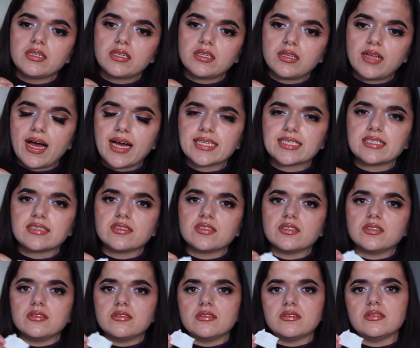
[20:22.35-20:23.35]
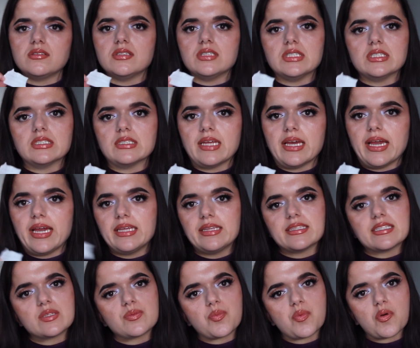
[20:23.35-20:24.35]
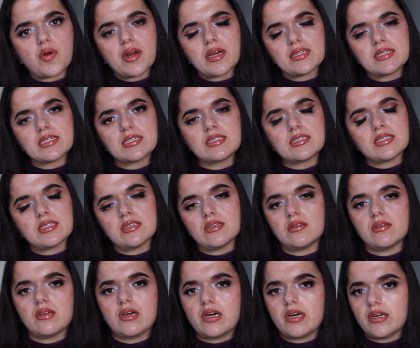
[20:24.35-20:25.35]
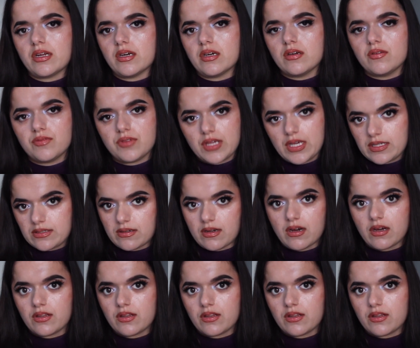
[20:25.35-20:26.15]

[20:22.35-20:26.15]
classical DNA that's present in a lot of these